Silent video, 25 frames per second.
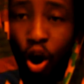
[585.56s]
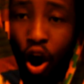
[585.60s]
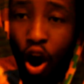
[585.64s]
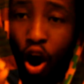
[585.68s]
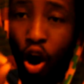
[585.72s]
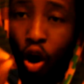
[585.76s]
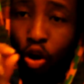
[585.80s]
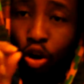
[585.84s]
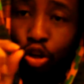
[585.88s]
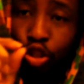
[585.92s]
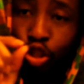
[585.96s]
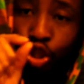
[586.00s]

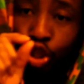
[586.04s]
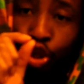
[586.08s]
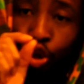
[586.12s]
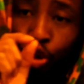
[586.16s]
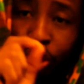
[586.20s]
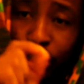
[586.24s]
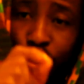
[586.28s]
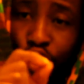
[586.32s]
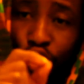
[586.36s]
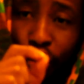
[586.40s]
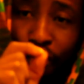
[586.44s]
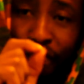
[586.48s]
a
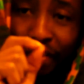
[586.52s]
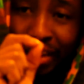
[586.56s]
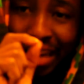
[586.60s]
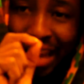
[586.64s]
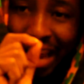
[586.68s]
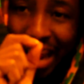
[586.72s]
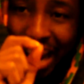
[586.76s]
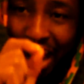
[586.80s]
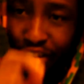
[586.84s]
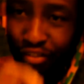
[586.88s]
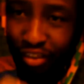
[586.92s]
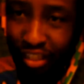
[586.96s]
unit of
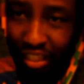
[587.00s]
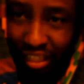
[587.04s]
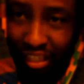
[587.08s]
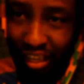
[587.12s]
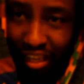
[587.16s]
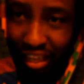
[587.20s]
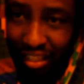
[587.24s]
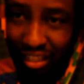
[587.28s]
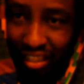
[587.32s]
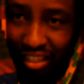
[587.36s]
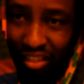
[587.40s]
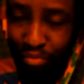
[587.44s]

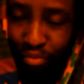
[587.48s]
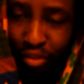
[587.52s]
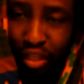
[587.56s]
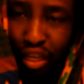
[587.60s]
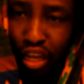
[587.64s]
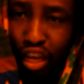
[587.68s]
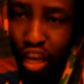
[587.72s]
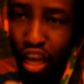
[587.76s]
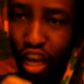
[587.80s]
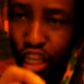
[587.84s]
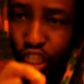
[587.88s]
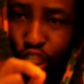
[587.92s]
inheritance
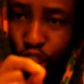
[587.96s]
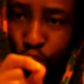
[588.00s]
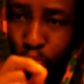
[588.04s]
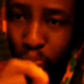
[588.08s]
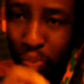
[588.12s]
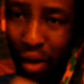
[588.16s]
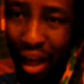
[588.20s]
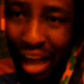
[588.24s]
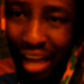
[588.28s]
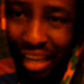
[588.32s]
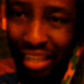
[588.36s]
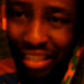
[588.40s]
is
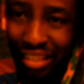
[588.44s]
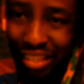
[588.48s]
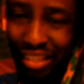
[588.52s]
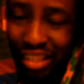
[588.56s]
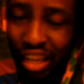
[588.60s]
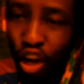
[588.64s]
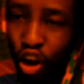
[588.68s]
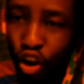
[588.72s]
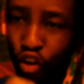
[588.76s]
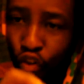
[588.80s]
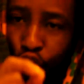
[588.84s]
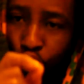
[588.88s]
passed
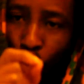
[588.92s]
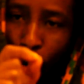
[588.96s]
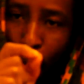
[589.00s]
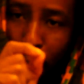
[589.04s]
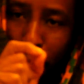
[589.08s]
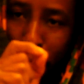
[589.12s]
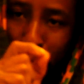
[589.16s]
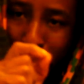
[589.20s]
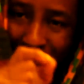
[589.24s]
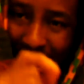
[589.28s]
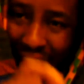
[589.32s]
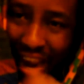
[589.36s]

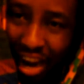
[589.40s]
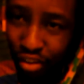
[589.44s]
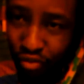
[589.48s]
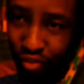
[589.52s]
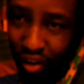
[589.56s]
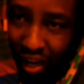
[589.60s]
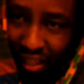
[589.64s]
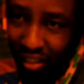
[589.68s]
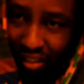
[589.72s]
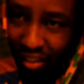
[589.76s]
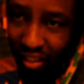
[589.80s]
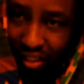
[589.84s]
from
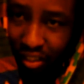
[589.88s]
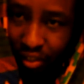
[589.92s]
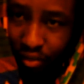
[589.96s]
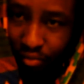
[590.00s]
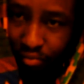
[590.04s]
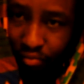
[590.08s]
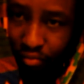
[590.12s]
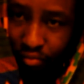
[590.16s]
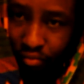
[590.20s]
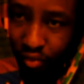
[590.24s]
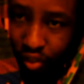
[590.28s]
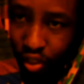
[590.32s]
parent
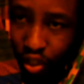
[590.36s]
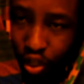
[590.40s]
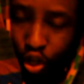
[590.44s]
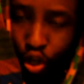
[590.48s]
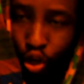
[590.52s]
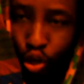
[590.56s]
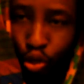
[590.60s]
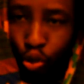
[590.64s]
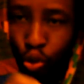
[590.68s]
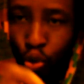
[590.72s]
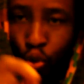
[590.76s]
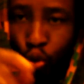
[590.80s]

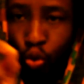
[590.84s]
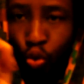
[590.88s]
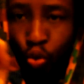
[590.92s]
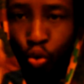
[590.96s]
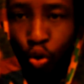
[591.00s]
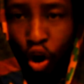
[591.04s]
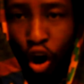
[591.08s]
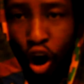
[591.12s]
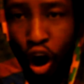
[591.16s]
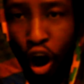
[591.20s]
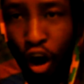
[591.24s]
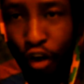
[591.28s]

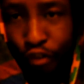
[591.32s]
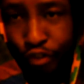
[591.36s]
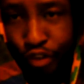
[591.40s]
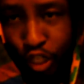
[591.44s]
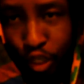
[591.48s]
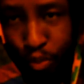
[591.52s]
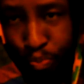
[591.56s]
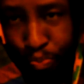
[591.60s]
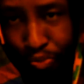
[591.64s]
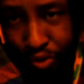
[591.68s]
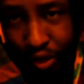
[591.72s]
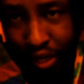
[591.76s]
to
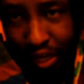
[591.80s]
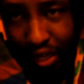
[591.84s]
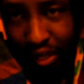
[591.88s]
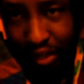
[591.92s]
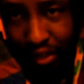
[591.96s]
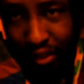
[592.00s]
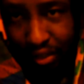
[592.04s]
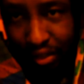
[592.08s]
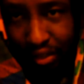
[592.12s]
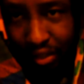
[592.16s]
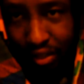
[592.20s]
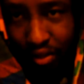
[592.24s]

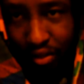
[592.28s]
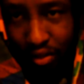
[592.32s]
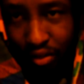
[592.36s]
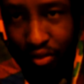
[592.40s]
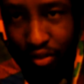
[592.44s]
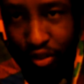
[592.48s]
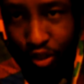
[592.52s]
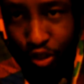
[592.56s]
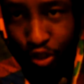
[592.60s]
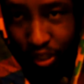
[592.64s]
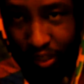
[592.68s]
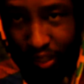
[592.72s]
offsprings.
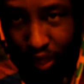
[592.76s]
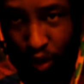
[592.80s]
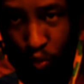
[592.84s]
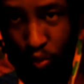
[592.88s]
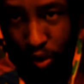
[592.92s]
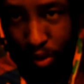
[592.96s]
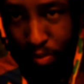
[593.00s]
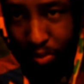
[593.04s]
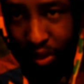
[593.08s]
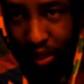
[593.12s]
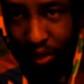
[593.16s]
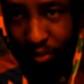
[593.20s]
You still
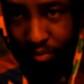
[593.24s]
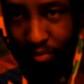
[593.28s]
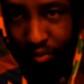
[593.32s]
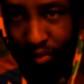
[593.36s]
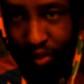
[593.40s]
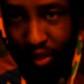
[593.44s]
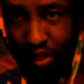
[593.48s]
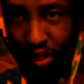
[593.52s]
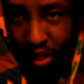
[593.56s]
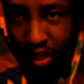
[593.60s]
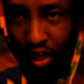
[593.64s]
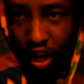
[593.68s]
with me?
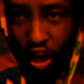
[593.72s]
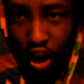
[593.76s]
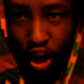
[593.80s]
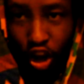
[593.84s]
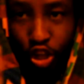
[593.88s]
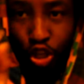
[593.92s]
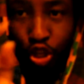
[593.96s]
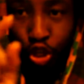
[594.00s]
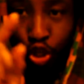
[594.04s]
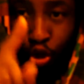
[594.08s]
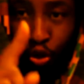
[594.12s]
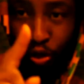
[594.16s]

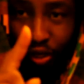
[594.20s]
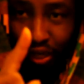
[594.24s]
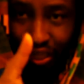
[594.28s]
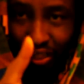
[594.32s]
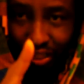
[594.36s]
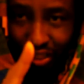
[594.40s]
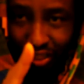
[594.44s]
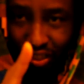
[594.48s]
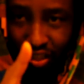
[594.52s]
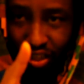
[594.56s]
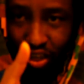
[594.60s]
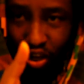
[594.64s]
A
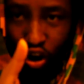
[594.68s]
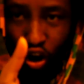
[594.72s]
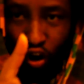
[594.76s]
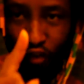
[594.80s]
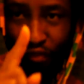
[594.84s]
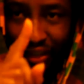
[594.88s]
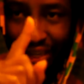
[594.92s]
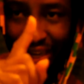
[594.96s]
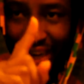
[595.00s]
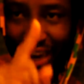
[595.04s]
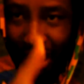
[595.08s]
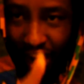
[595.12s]
unit
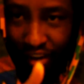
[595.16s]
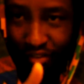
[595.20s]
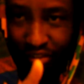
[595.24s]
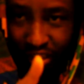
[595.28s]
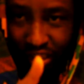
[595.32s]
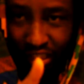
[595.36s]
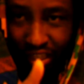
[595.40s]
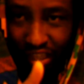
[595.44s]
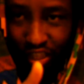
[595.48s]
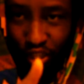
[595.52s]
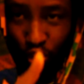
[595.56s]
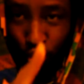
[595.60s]
of
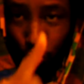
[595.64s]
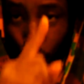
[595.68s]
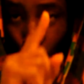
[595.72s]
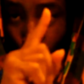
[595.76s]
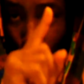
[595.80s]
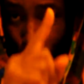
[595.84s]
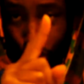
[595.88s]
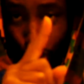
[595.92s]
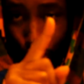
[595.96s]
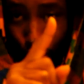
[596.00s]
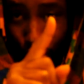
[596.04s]
inheritance, 1